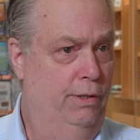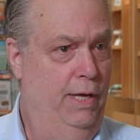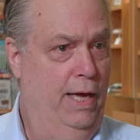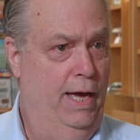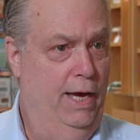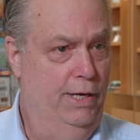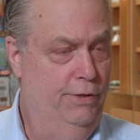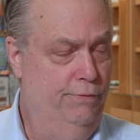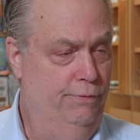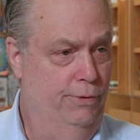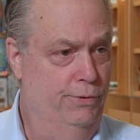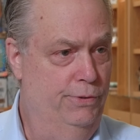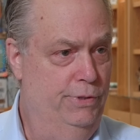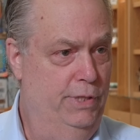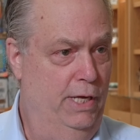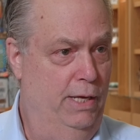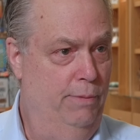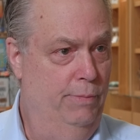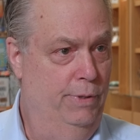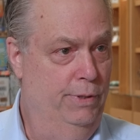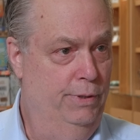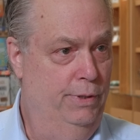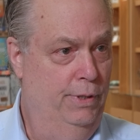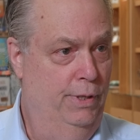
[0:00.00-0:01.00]
cash flow
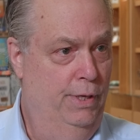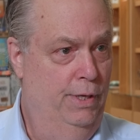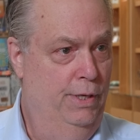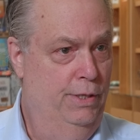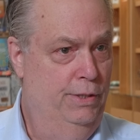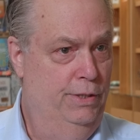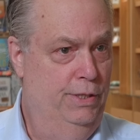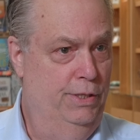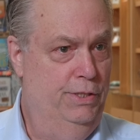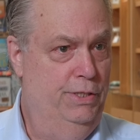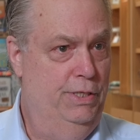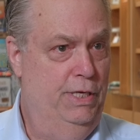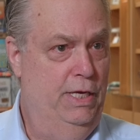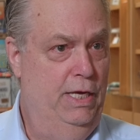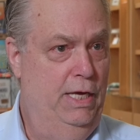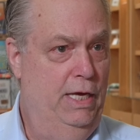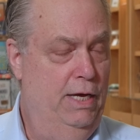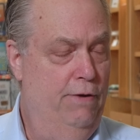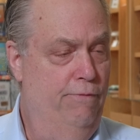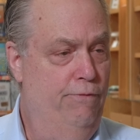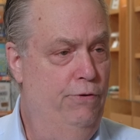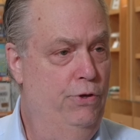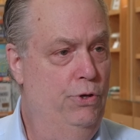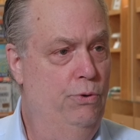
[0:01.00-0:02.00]
statement to
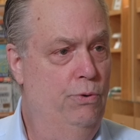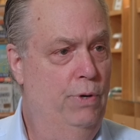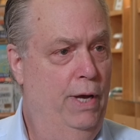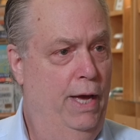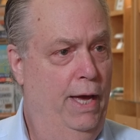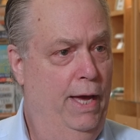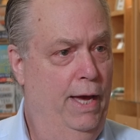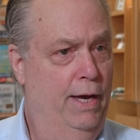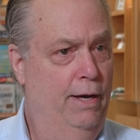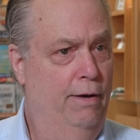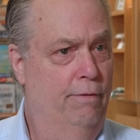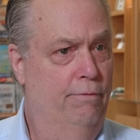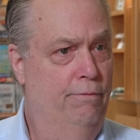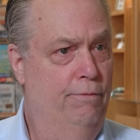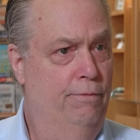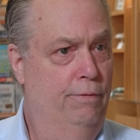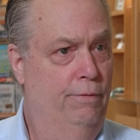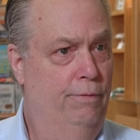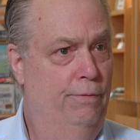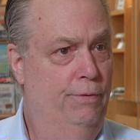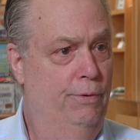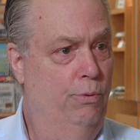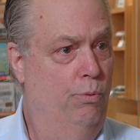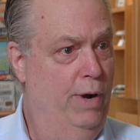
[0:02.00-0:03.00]
see if you have
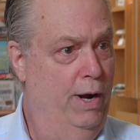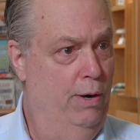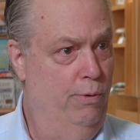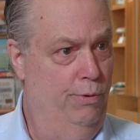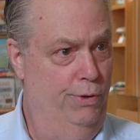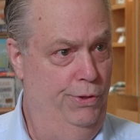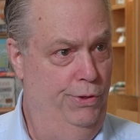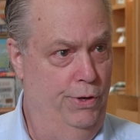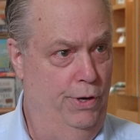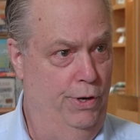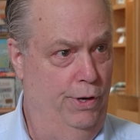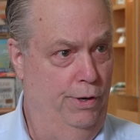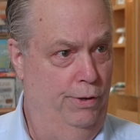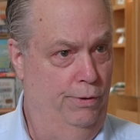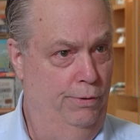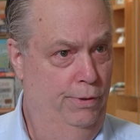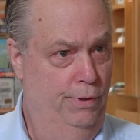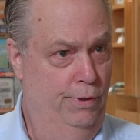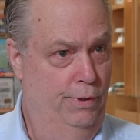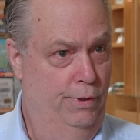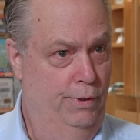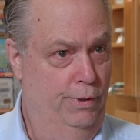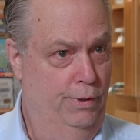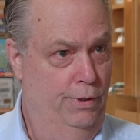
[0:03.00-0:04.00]
the wherewithal
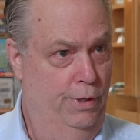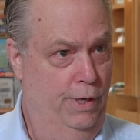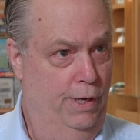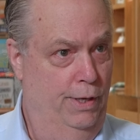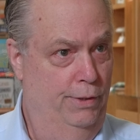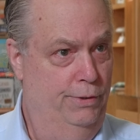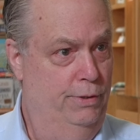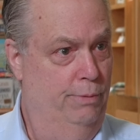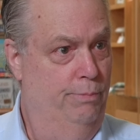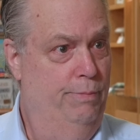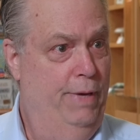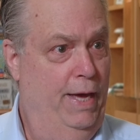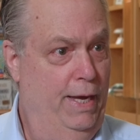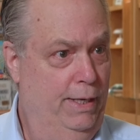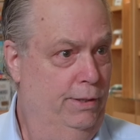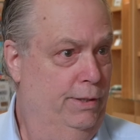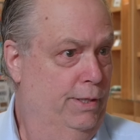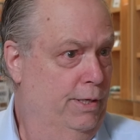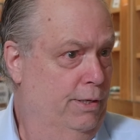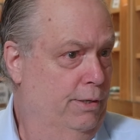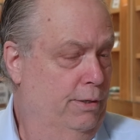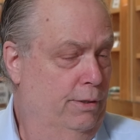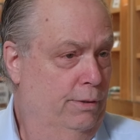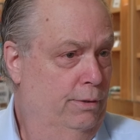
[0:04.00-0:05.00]
to make
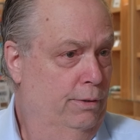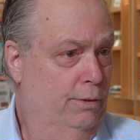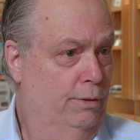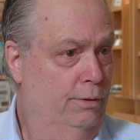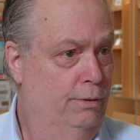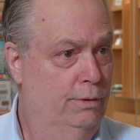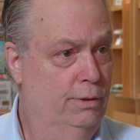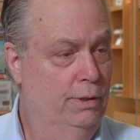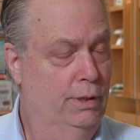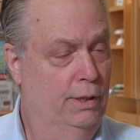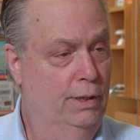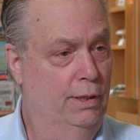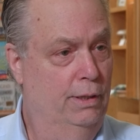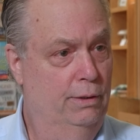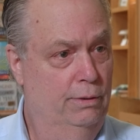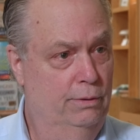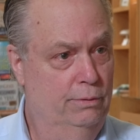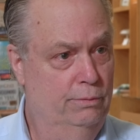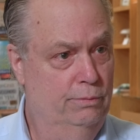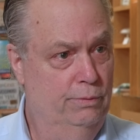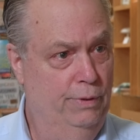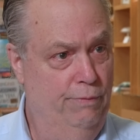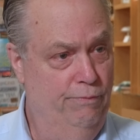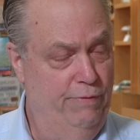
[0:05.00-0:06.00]
their
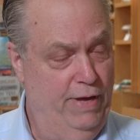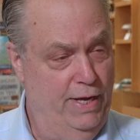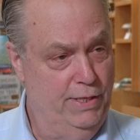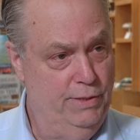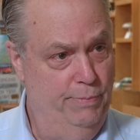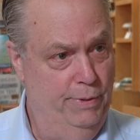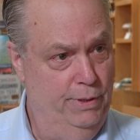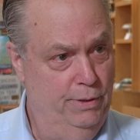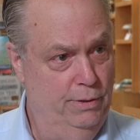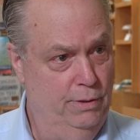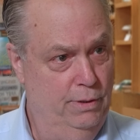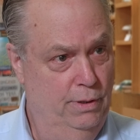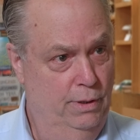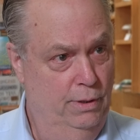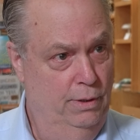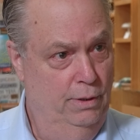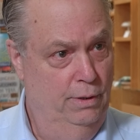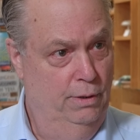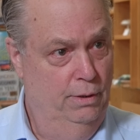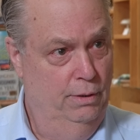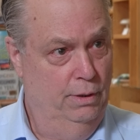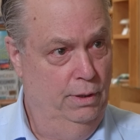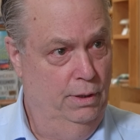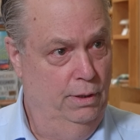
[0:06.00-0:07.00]
investment
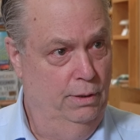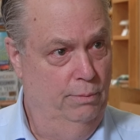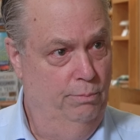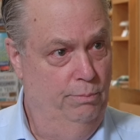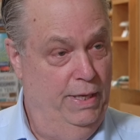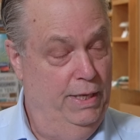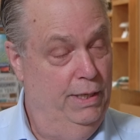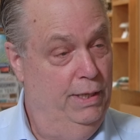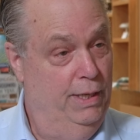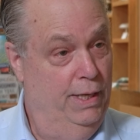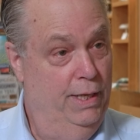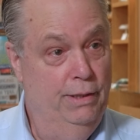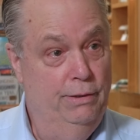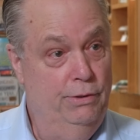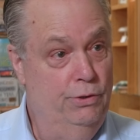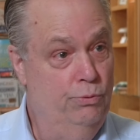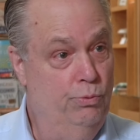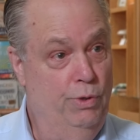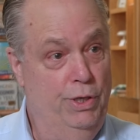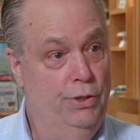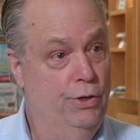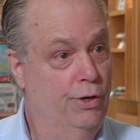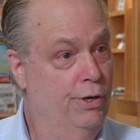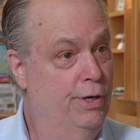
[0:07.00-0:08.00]
meet its
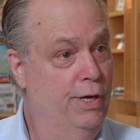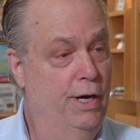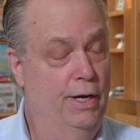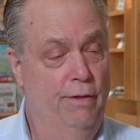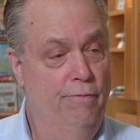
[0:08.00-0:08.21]
return on